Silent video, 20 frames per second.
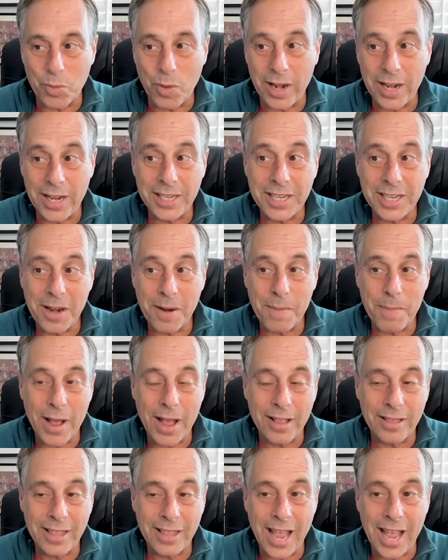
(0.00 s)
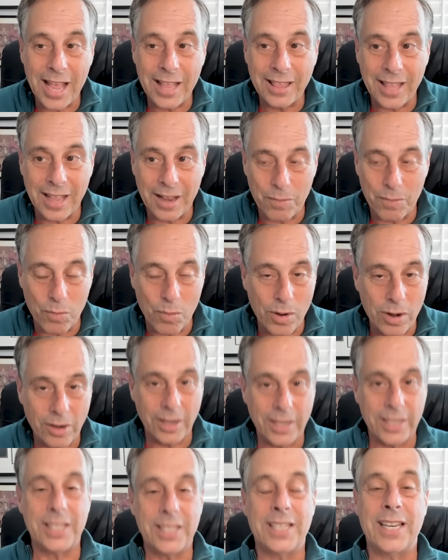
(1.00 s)
what is it about that that
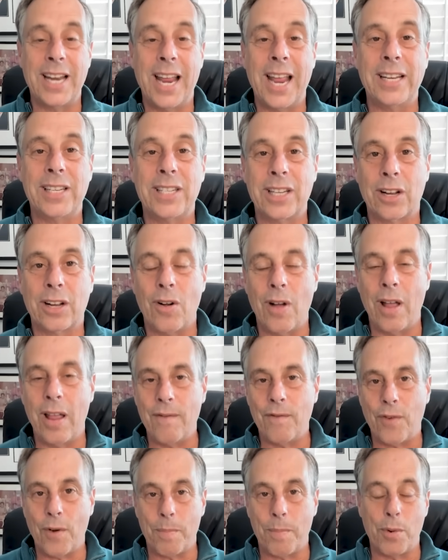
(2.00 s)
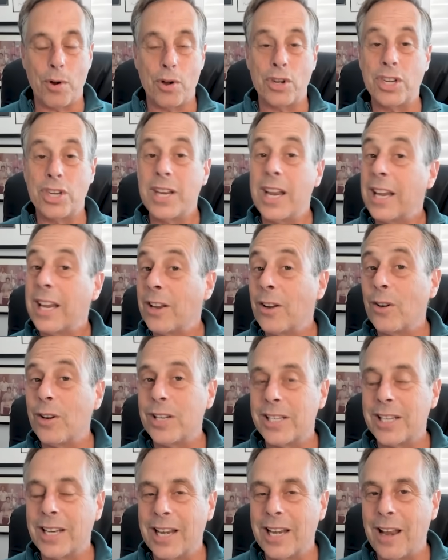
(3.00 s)
really states a claim for particular
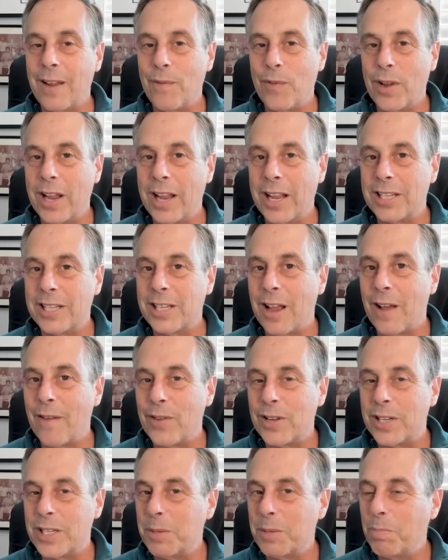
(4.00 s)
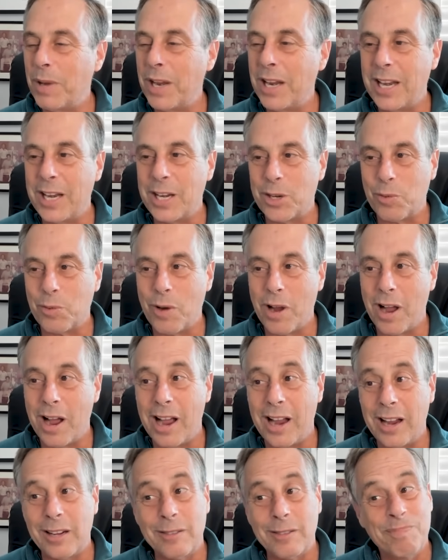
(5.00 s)
significance of a speedy
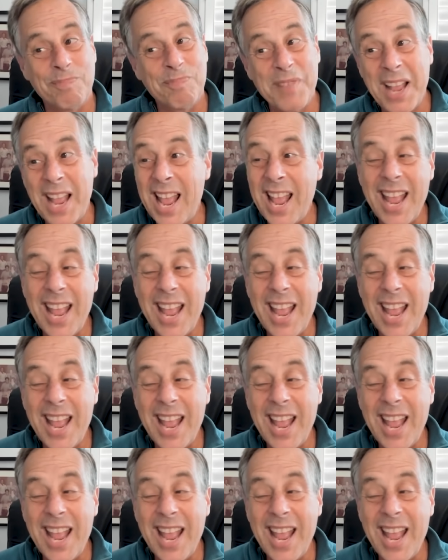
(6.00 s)
trial?